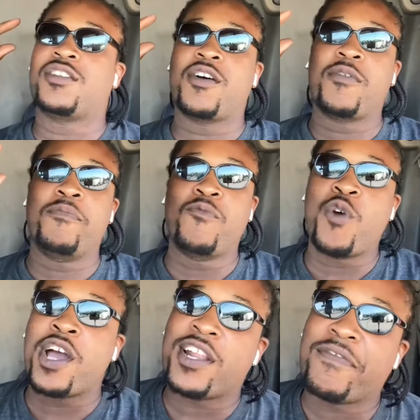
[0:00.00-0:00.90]
the
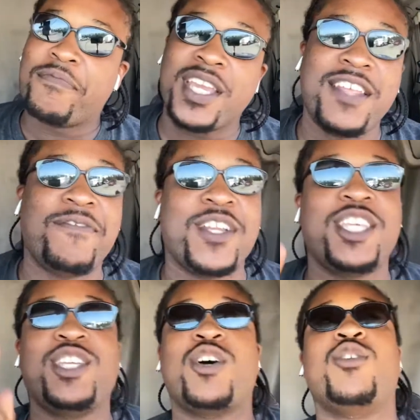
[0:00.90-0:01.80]
one of many
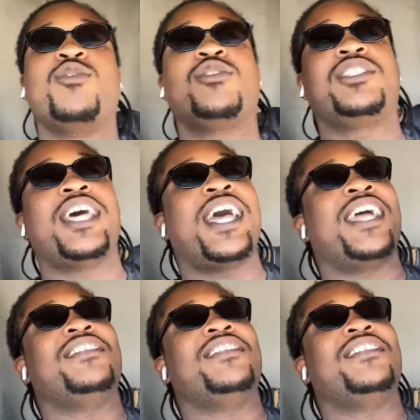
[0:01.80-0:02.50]
videos that